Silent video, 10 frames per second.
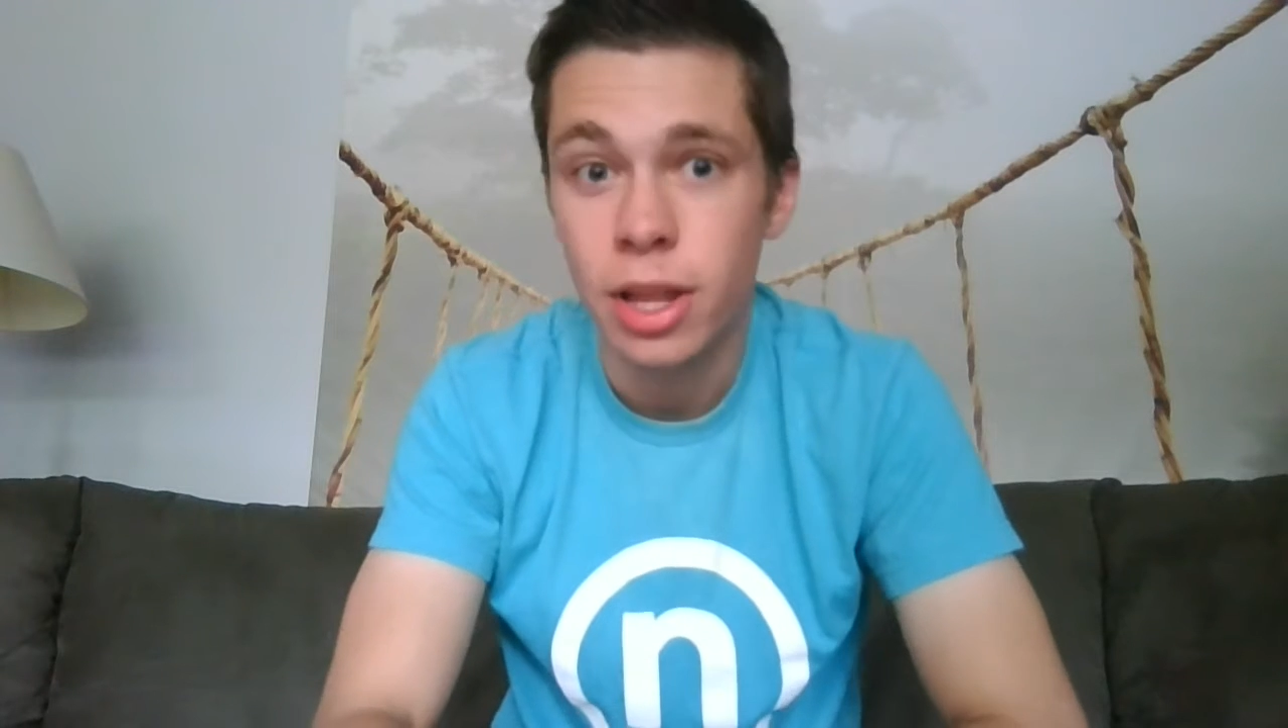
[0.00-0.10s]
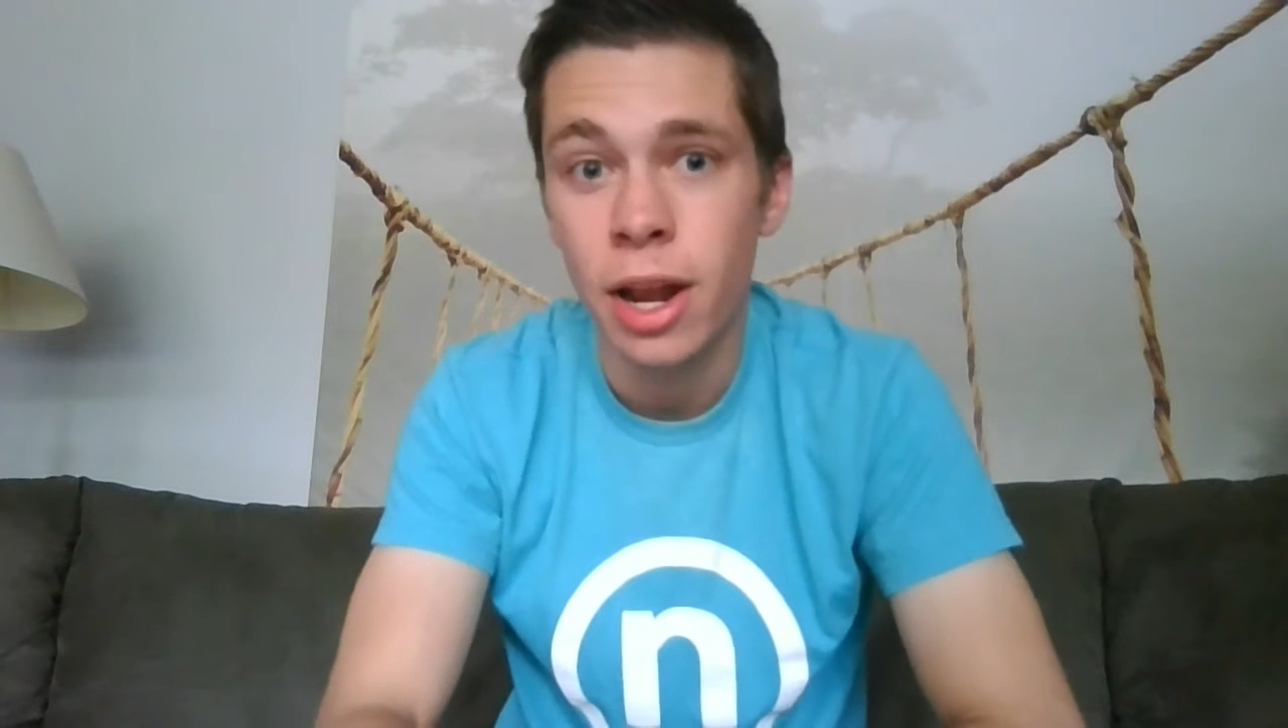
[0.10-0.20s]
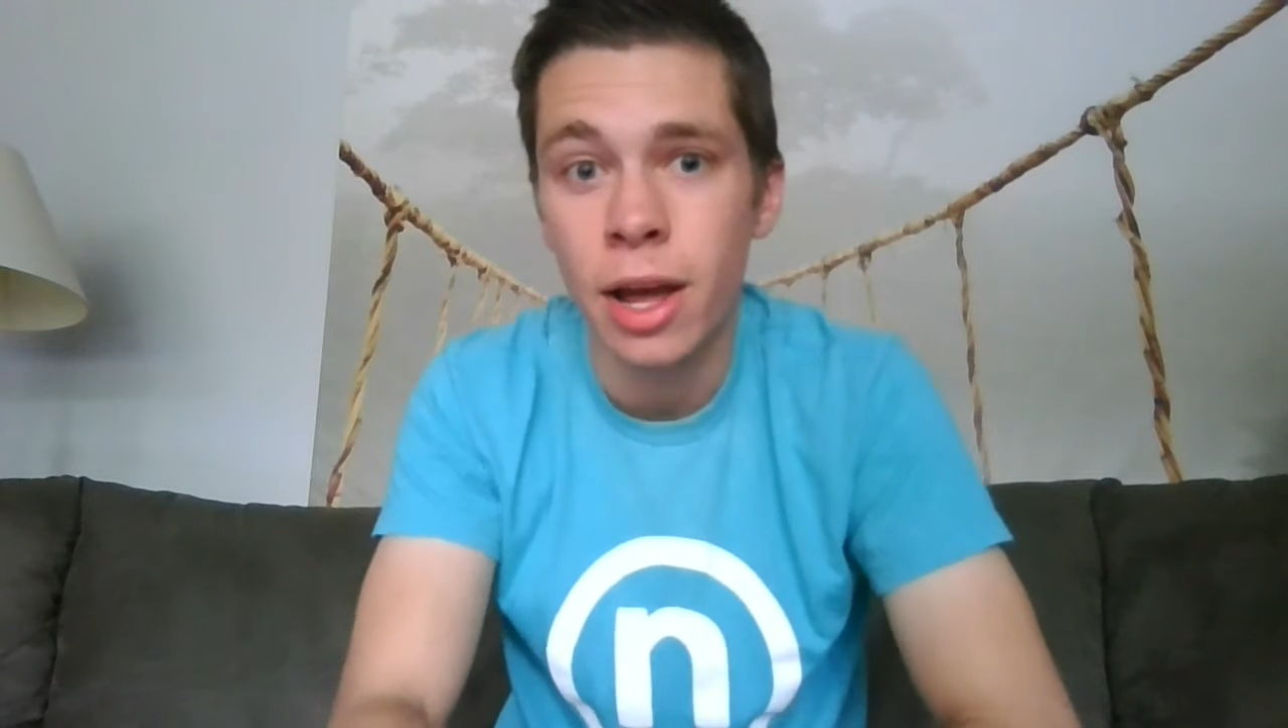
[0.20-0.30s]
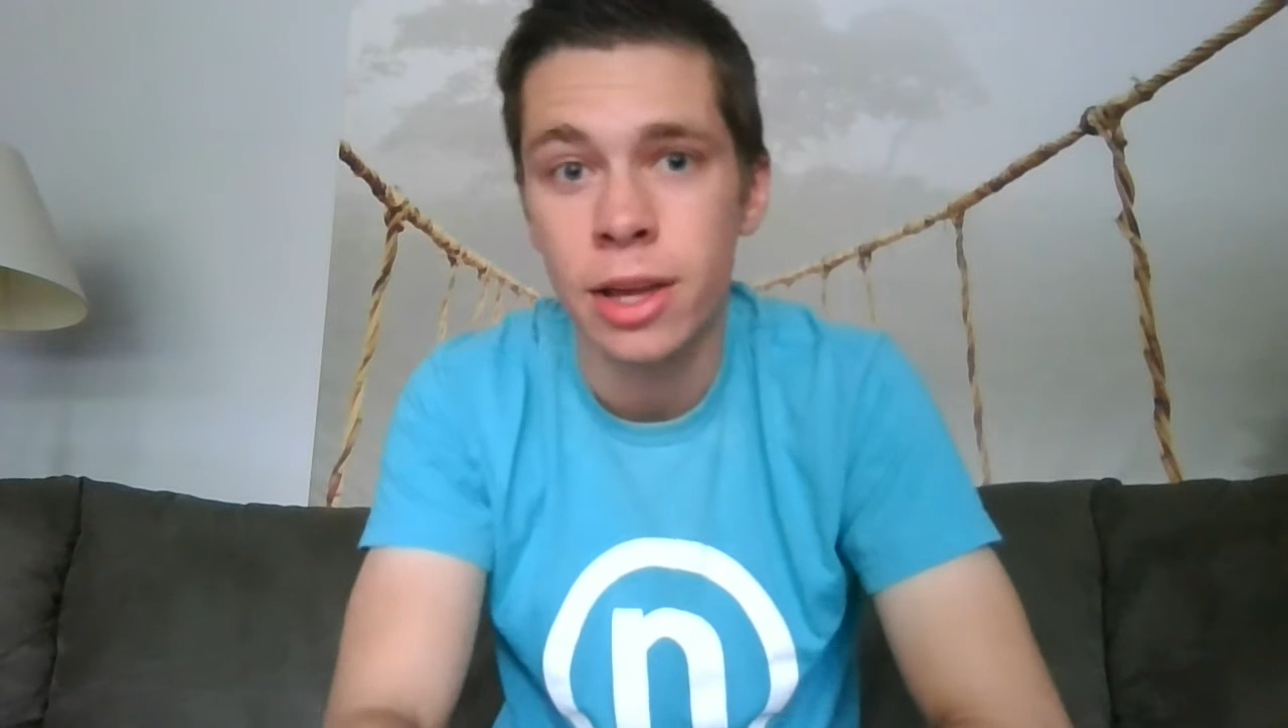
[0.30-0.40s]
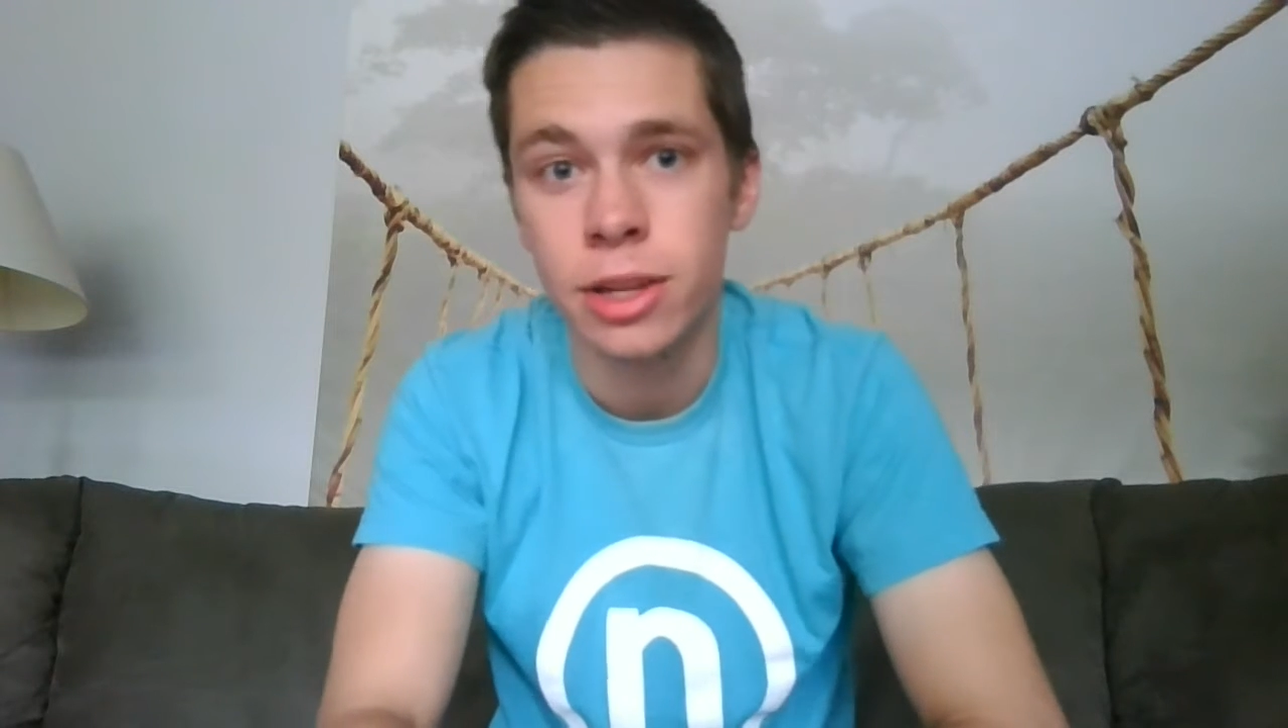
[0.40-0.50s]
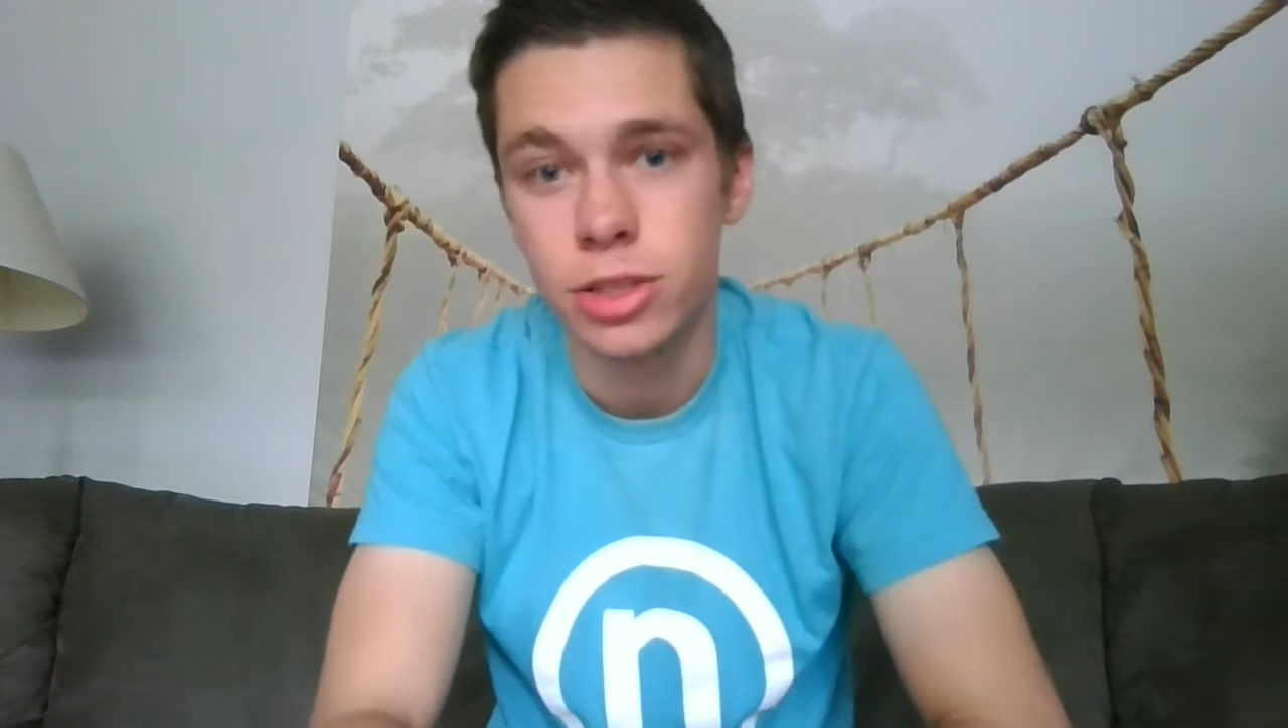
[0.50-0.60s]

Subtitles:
that I